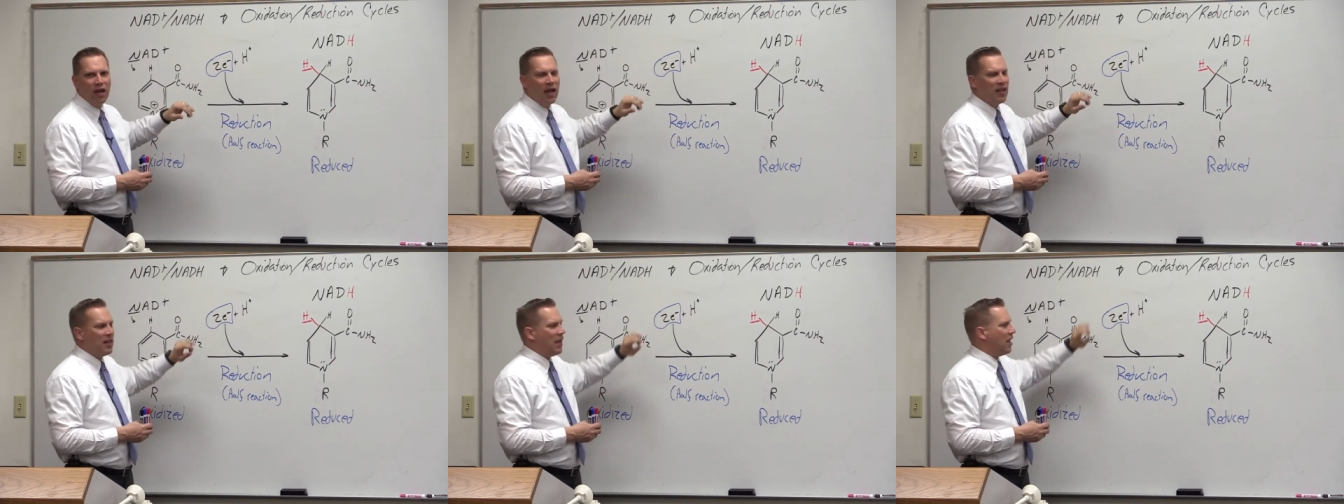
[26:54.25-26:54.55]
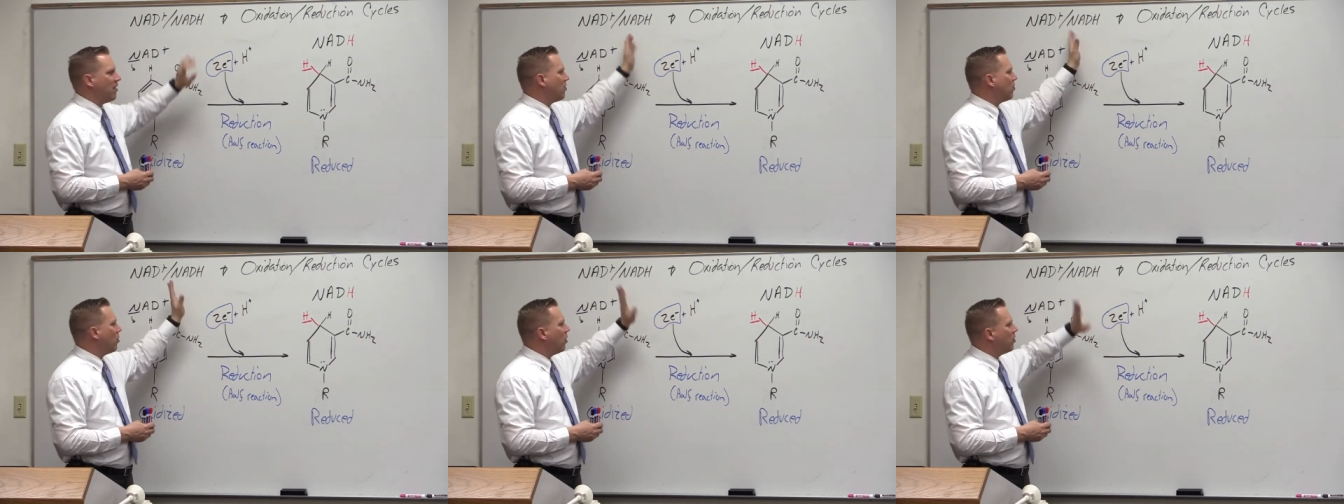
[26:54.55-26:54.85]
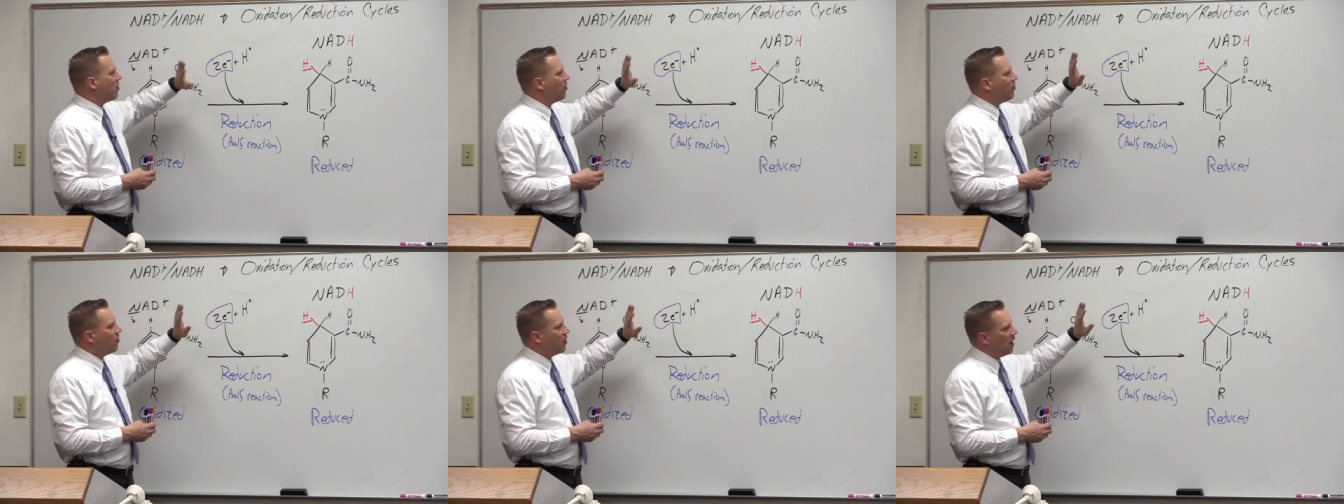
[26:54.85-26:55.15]
And that
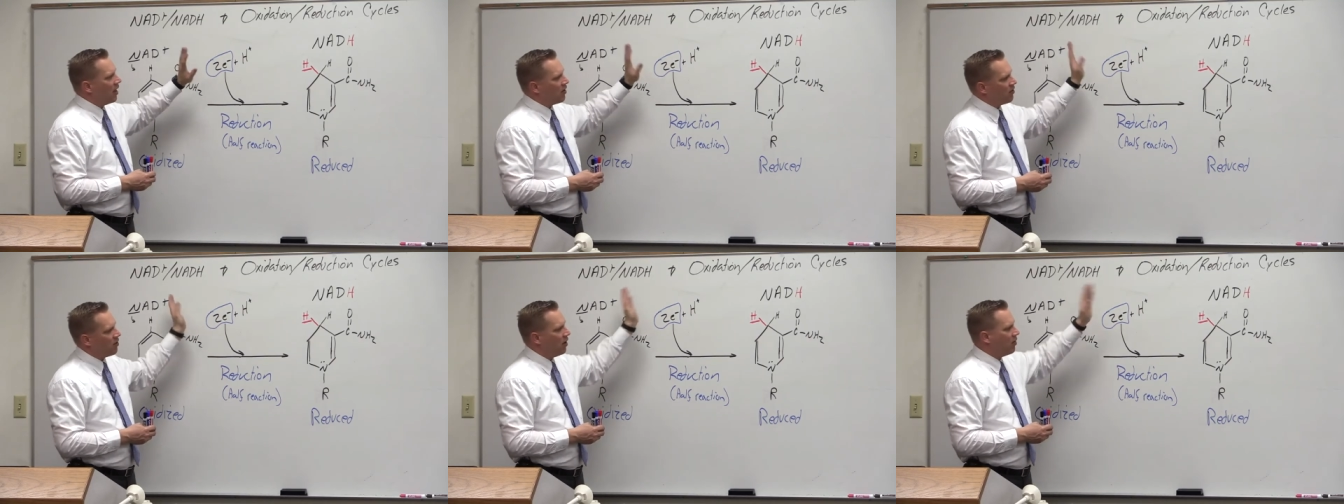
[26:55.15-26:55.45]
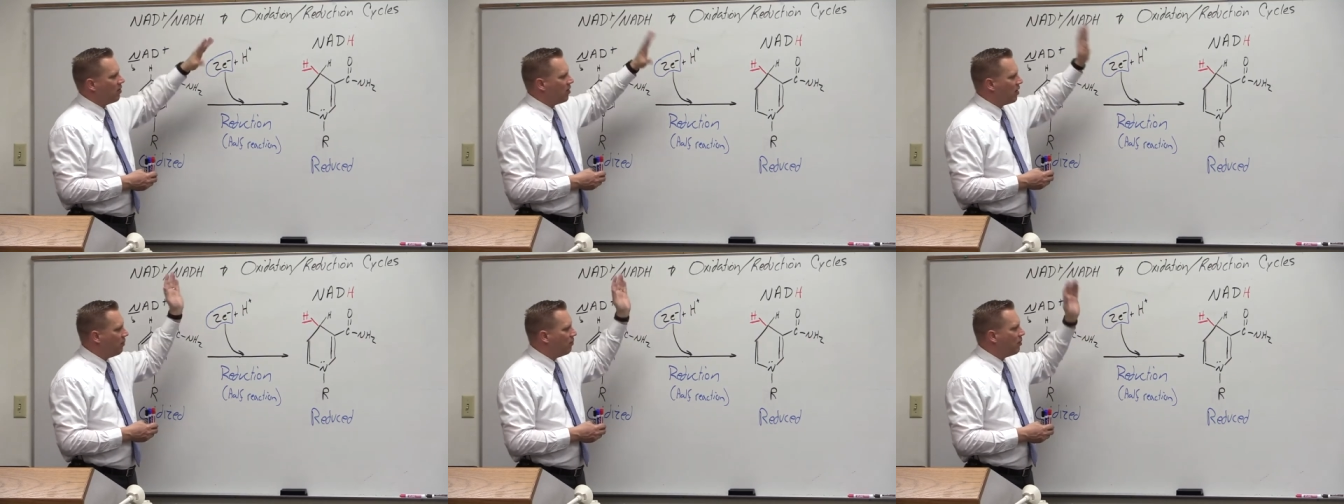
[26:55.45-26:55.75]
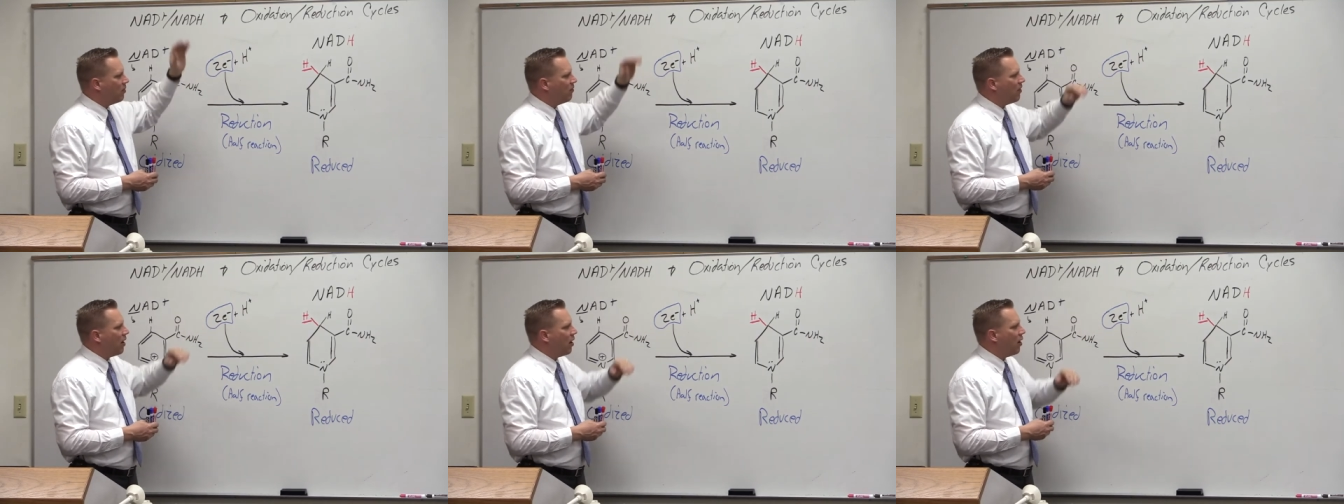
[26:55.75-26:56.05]
source of electrons can
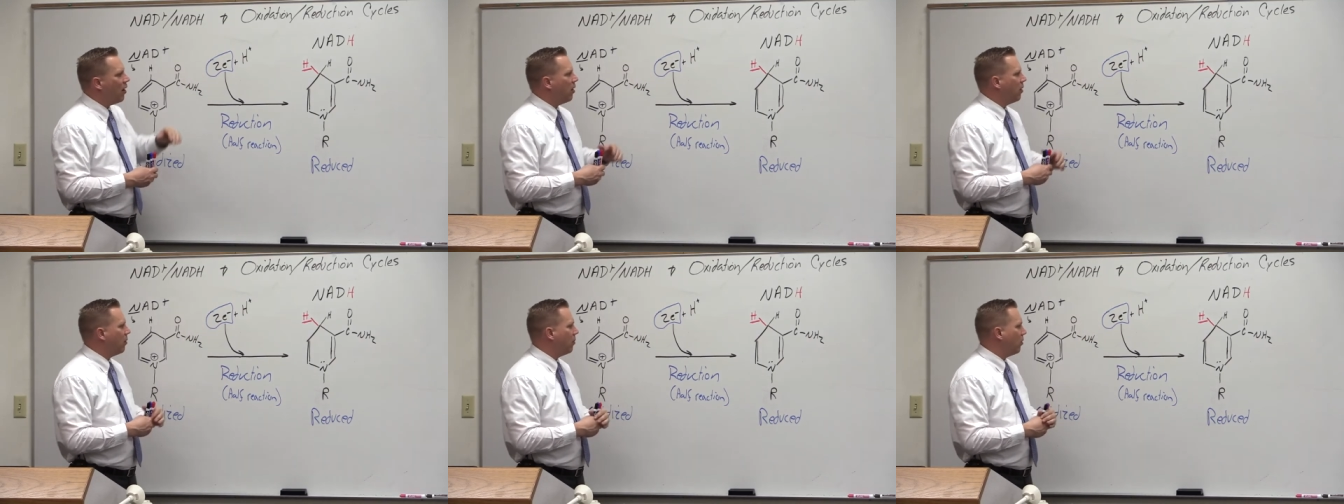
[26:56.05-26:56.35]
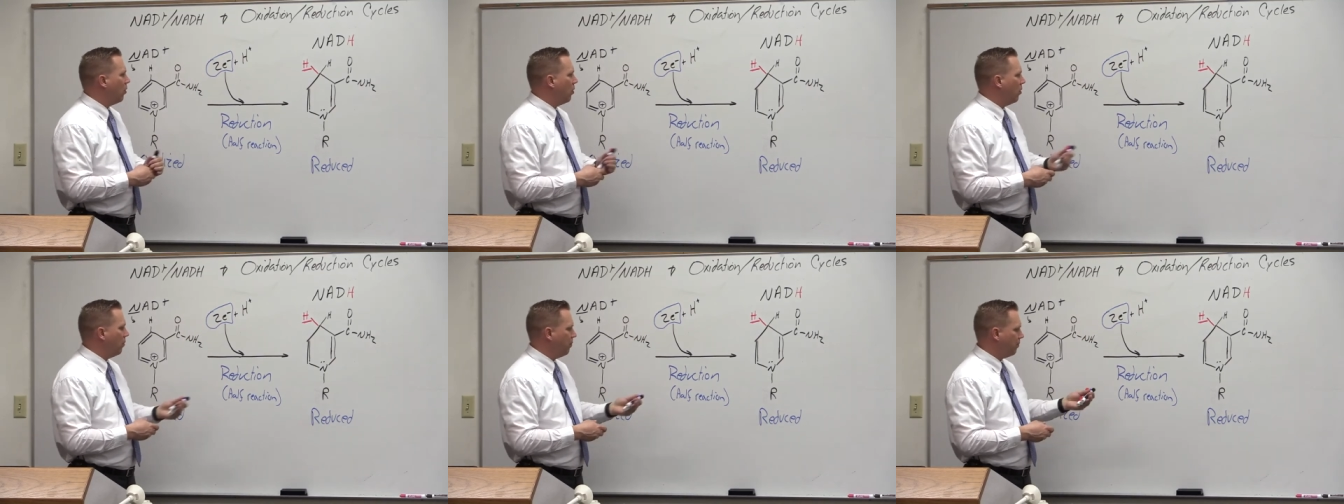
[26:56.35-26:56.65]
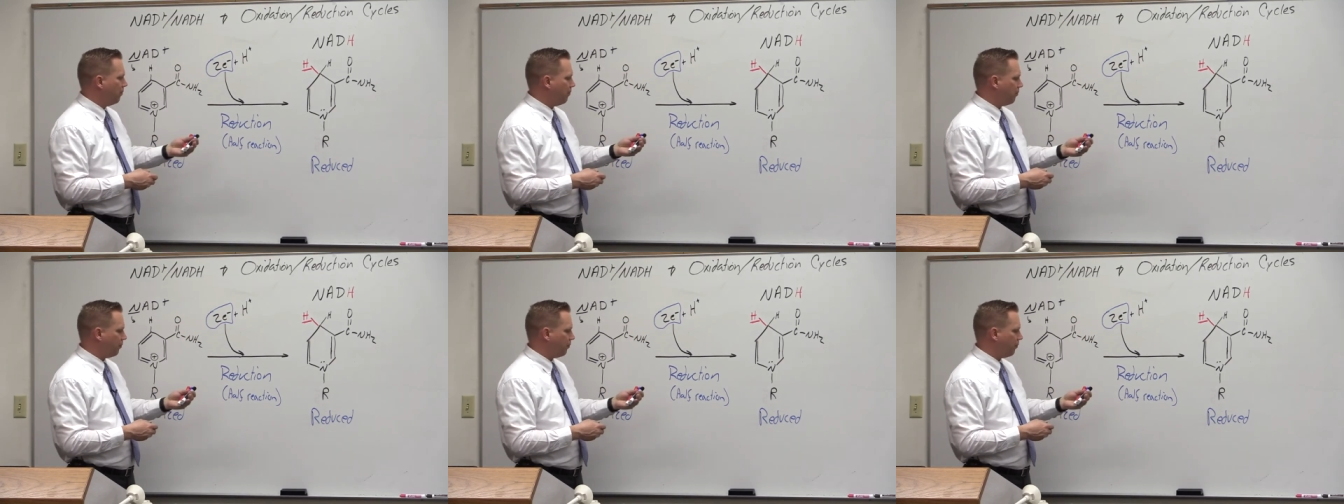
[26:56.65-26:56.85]
be variable.